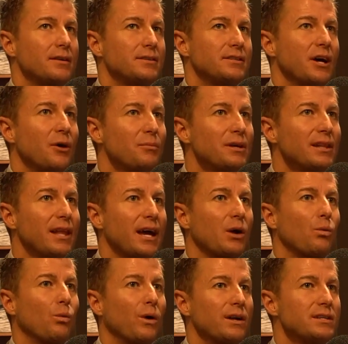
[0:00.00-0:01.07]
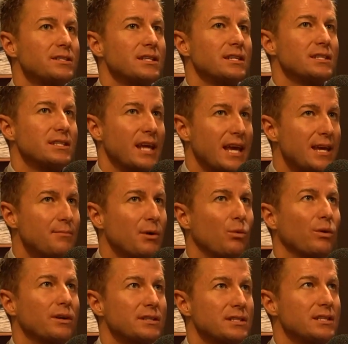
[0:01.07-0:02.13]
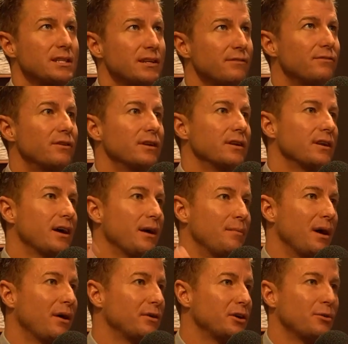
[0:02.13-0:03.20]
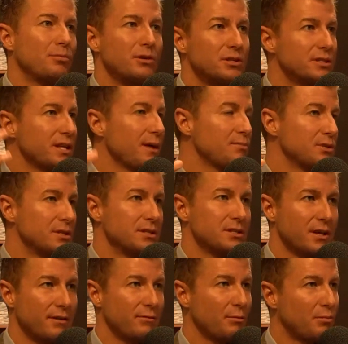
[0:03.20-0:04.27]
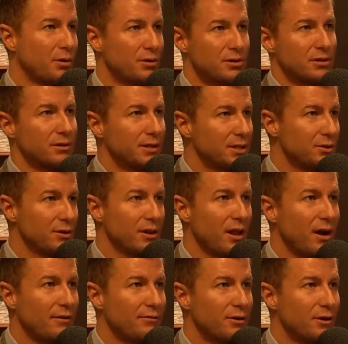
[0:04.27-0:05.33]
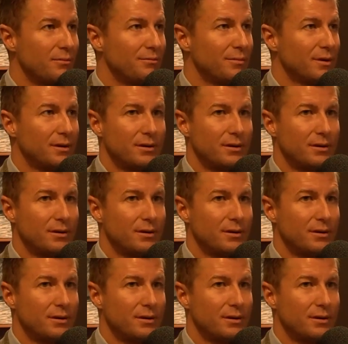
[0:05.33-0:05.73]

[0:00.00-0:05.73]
Tell me, what is the same and what is different about your perceptions of a personal injury law firm